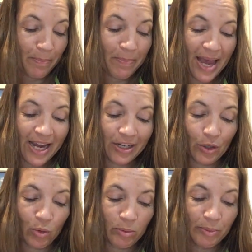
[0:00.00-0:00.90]
back at a
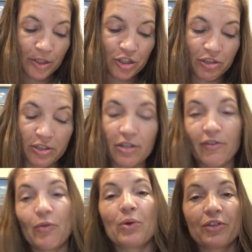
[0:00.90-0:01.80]
normal blood sugar until
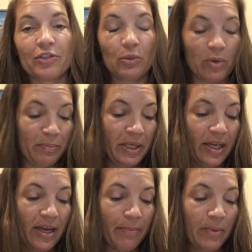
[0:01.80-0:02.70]
4:31
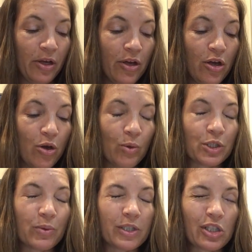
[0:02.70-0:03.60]
p.m.,
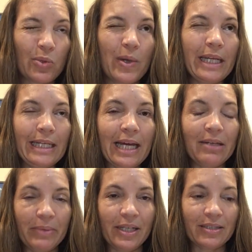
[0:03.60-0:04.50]
which was
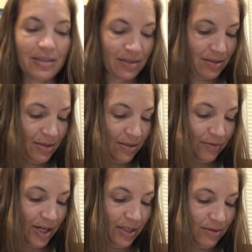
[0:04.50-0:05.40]
29 minutes,
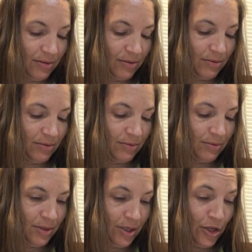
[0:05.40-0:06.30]
right?
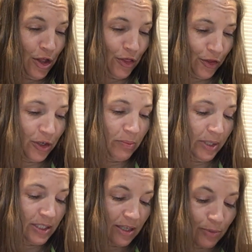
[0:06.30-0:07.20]
30
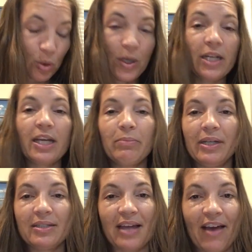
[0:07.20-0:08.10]
minutes, yep, 29
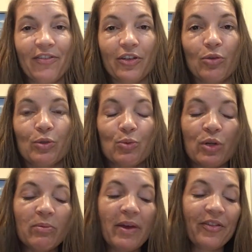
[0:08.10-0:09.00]
minutes after, which
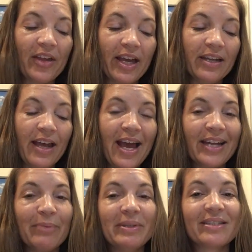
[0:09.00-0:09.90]
would have meant that
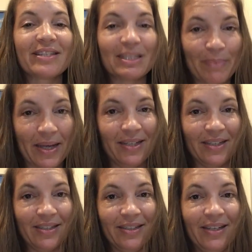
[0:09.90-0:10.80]
had I been
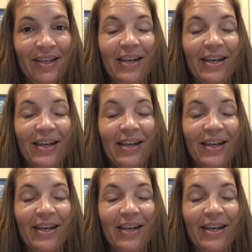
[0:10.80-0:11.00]
suspended